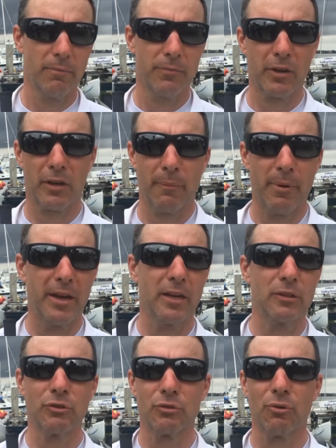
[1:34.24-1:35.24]
the
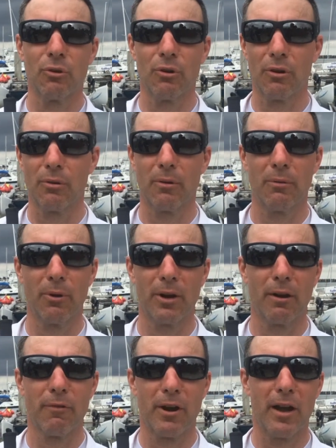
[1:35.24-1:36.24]
commands or
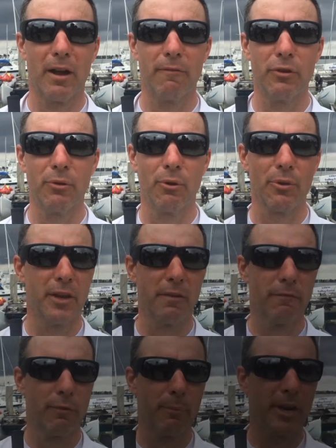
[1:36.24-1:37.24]
whatever have you, or the
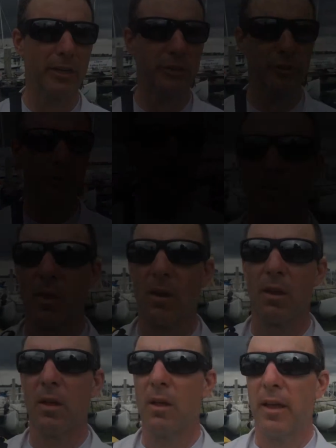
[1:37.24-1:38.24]
information.
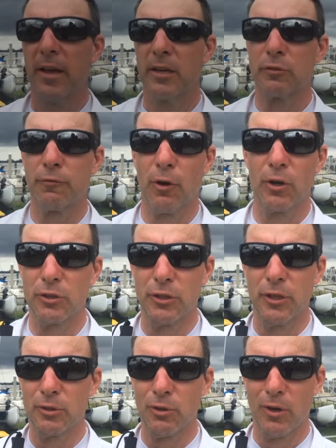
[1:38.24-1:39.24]
And as far as
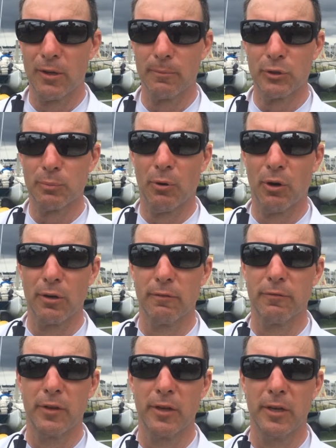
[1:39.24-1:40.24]
the autonomous part of
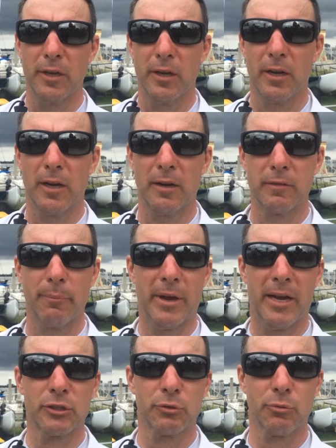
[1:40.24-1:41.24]
the
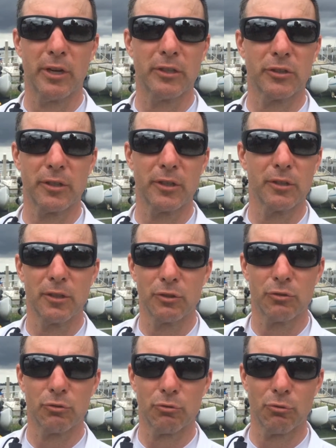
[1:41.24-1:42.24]
match racing, it
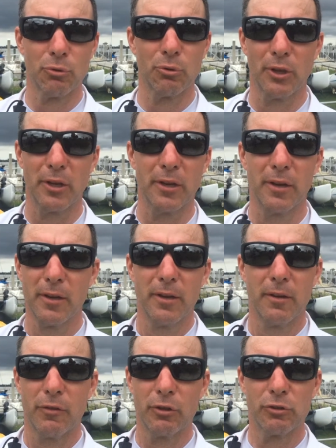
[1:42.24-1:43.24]
is truly,
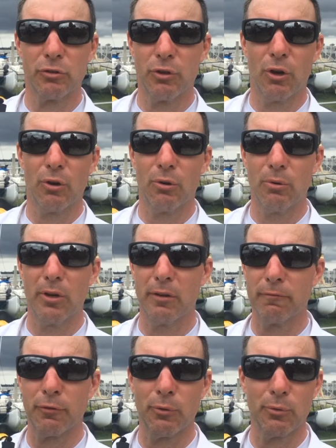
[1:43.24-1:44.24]
there's no
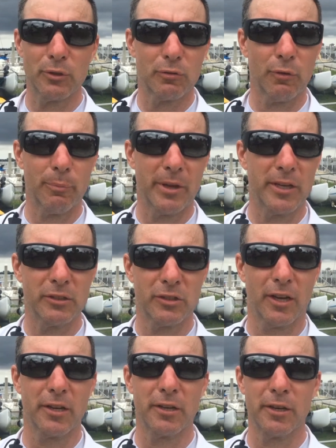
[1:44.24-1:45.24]
influence from any
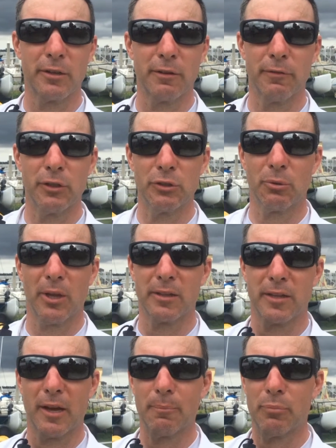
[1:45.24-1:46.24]
sighted individual at
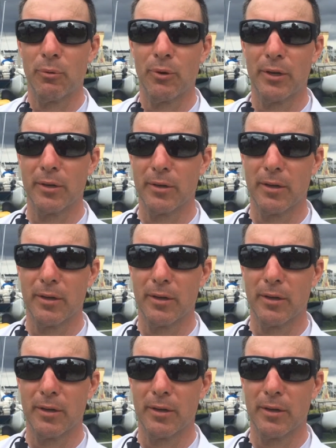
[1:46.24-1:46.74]
that point.